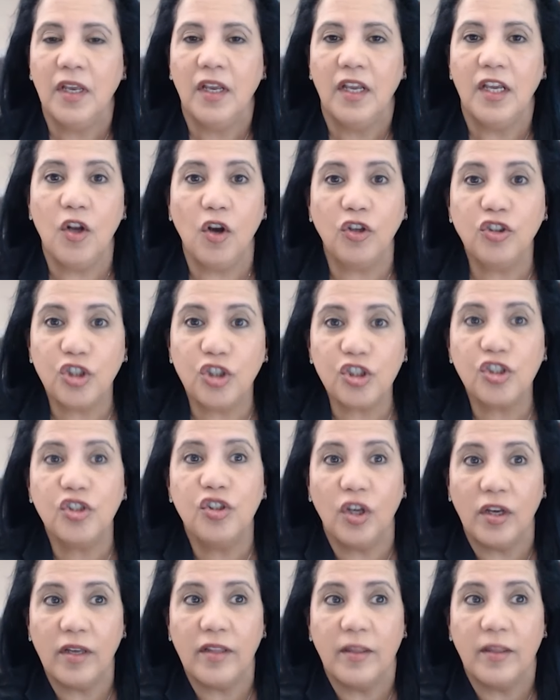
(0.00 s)
You know, just
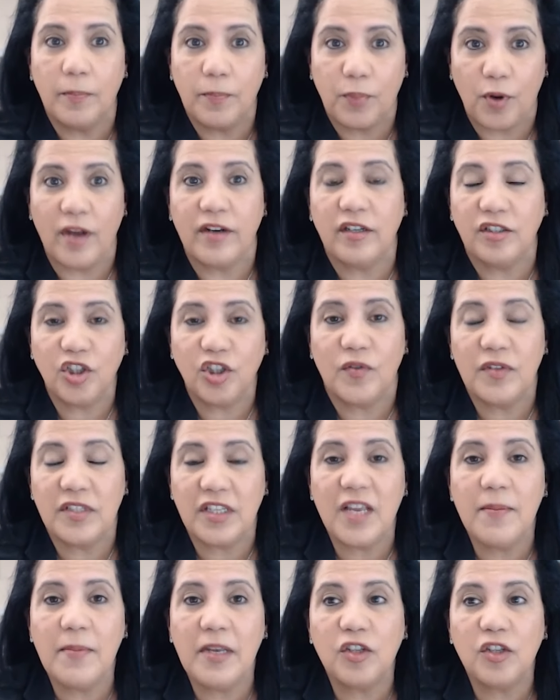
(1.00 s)
the, the product service
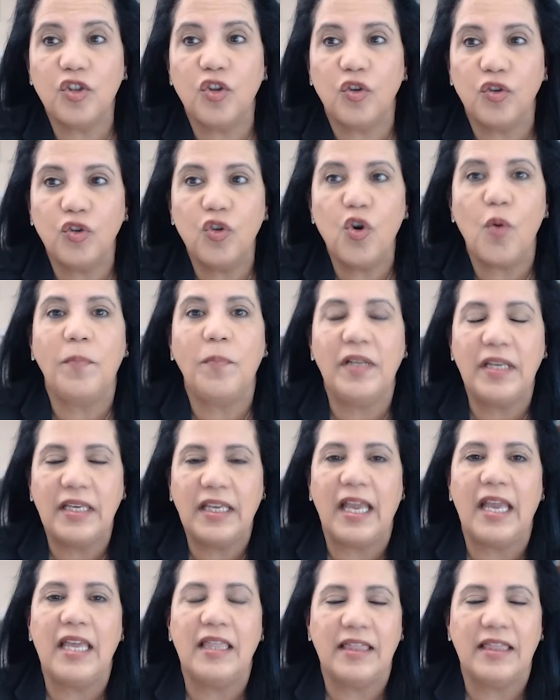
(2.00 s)
image to
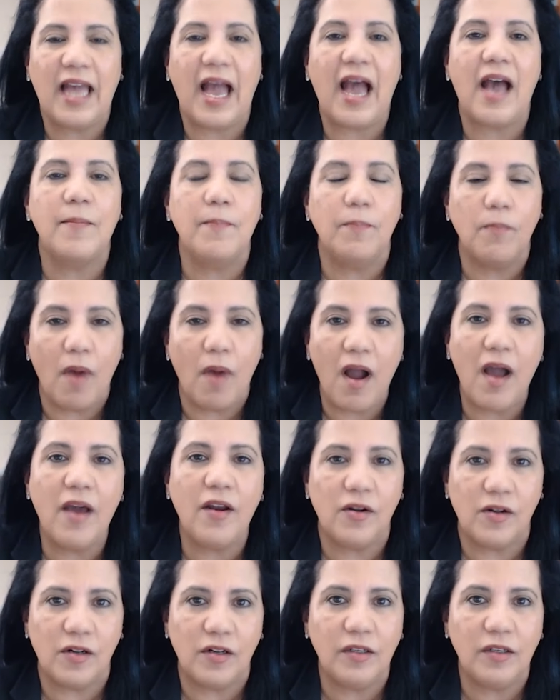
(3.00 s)
duplicate that
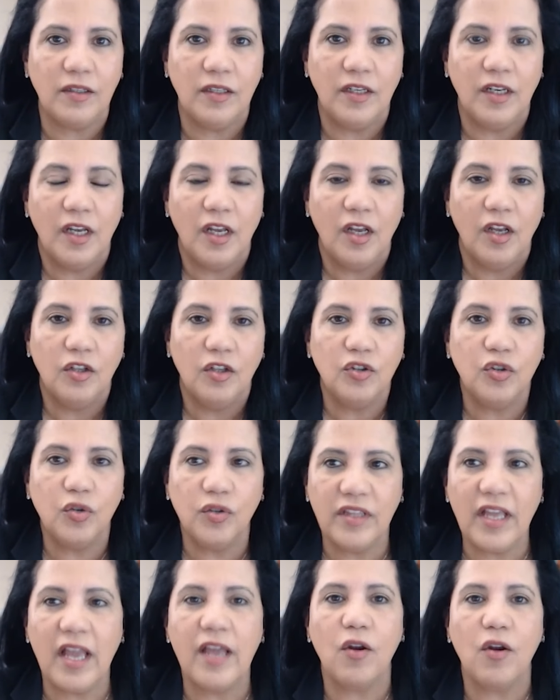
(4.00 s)
model to
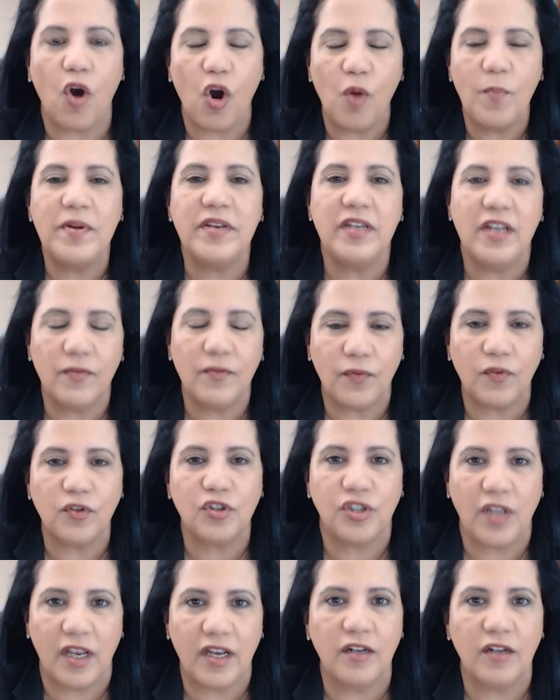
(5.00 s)
then open it for
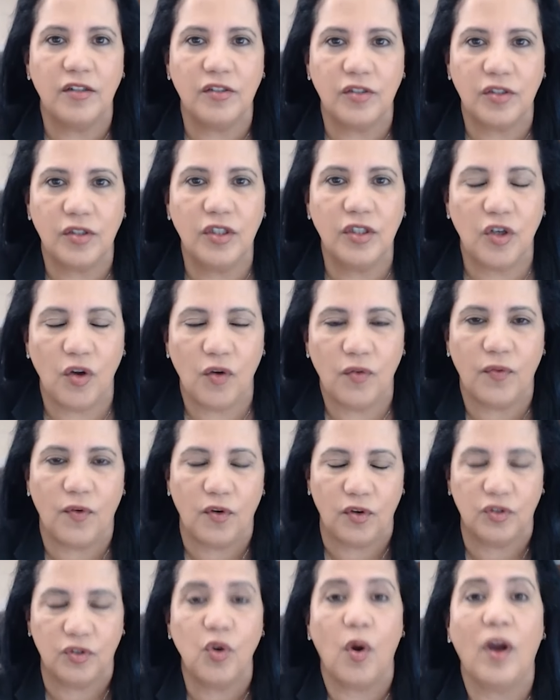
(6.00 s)
sales, you know,
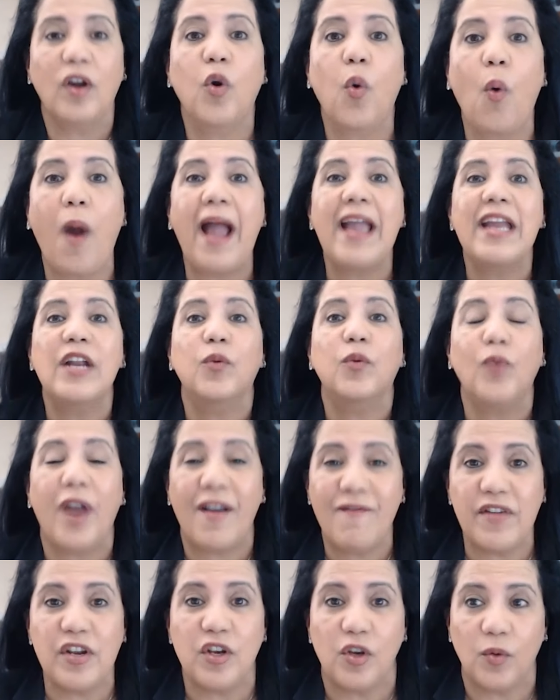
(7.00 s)
for to acquire
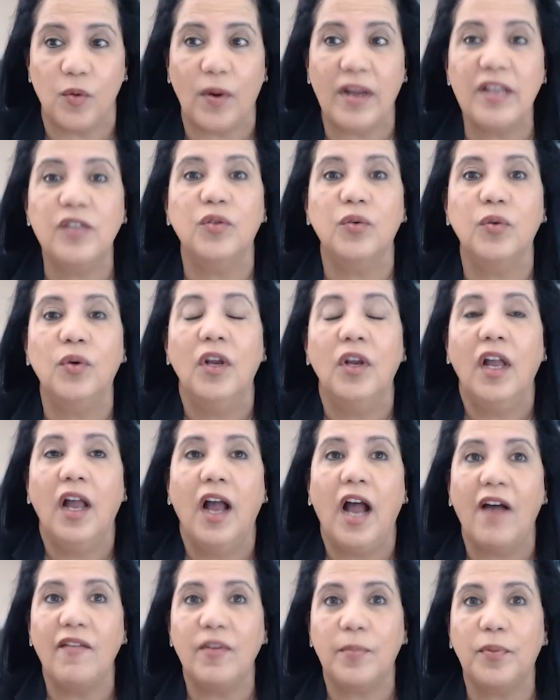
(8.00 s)
revenue, right? To
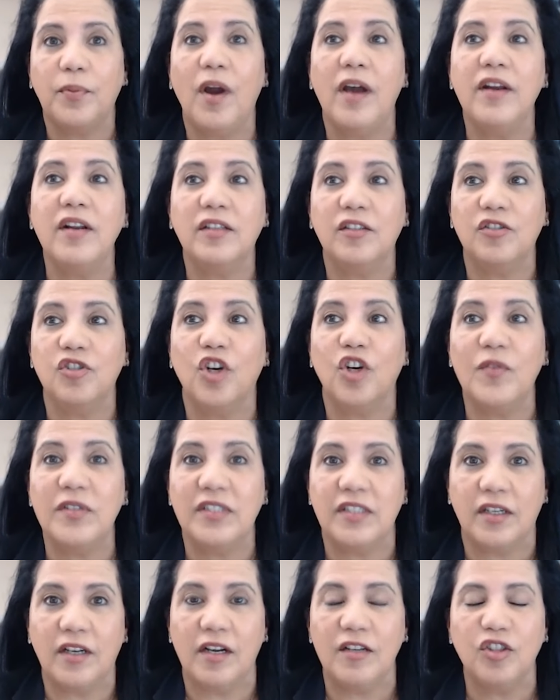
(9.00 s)
have a product
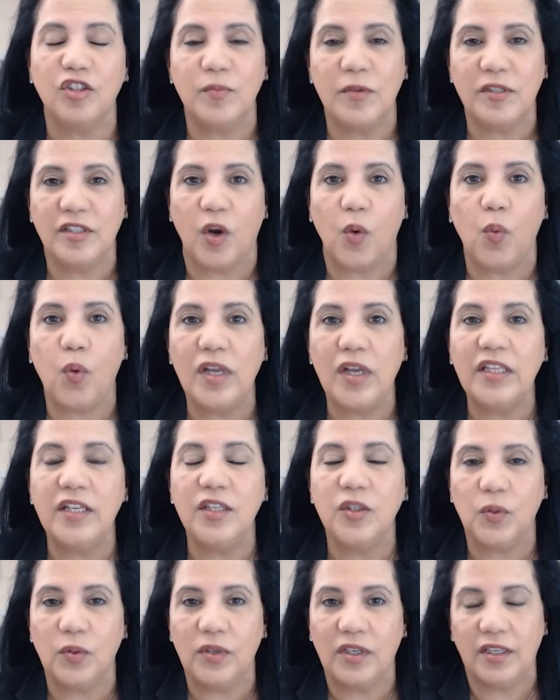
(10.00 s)
service that customers are
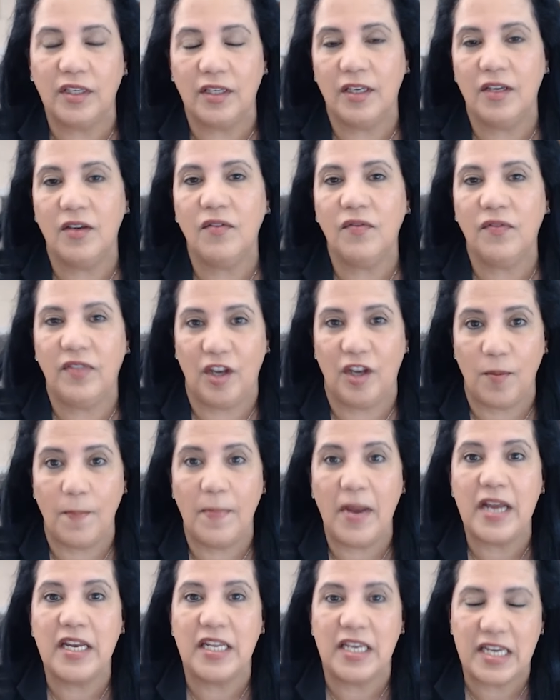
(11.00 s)
willing to give their
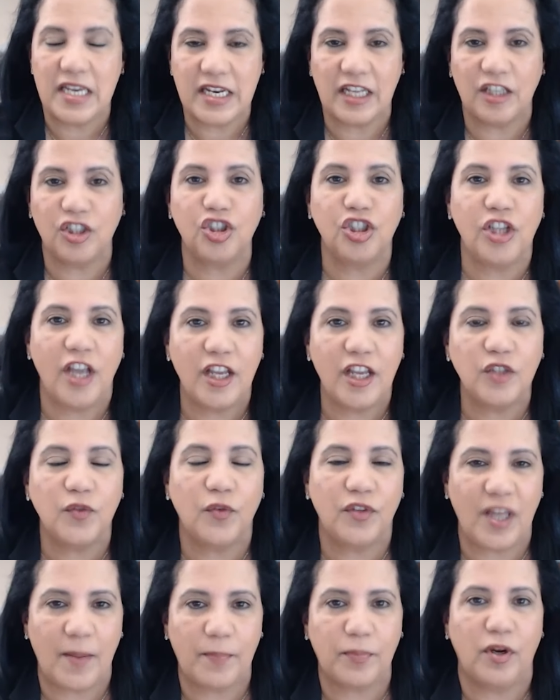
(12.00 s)
money in exchange
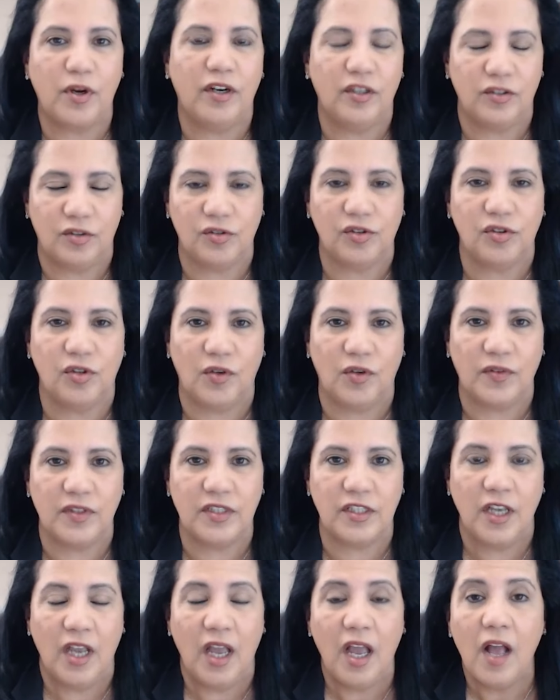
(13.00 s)
for that product or
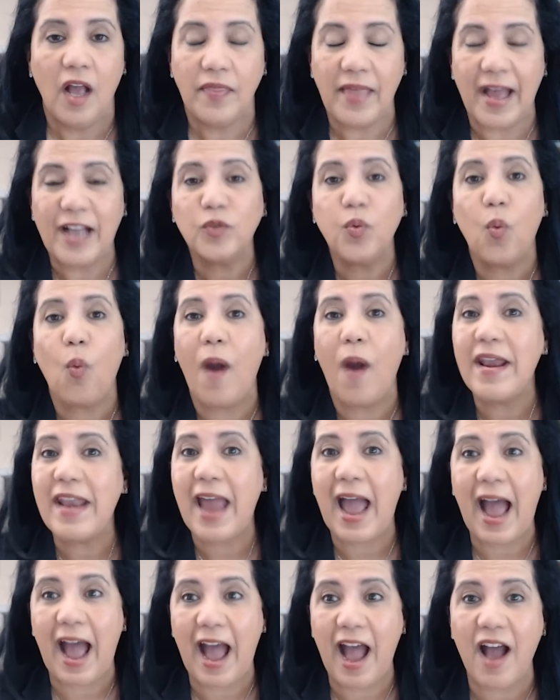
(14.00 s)
service. That's one
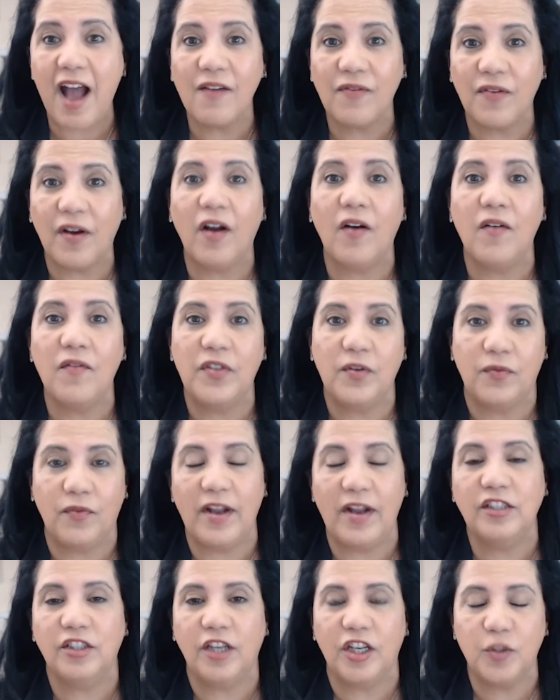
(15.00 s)
half of the
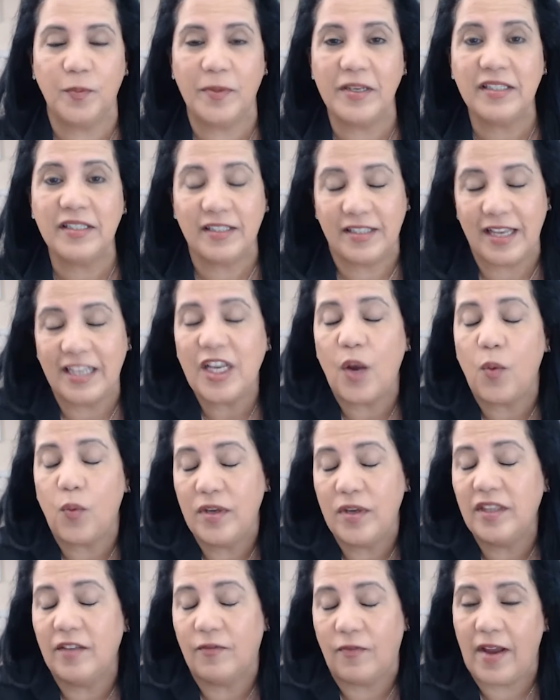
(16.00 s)
franchise business. That's how
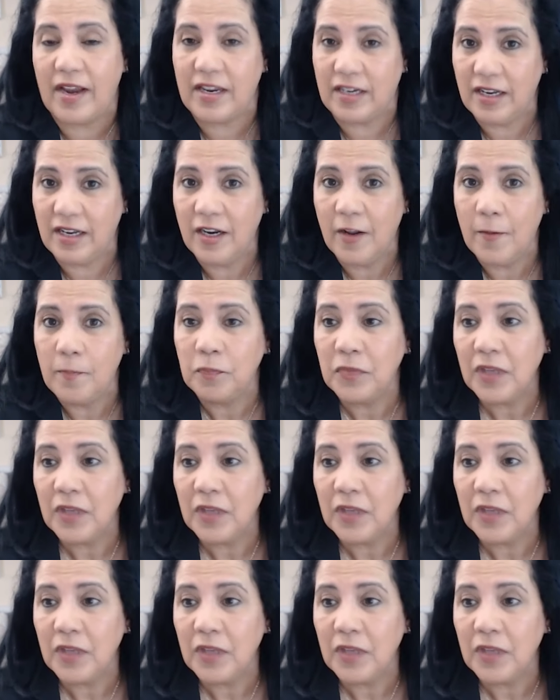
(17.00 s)
we define it.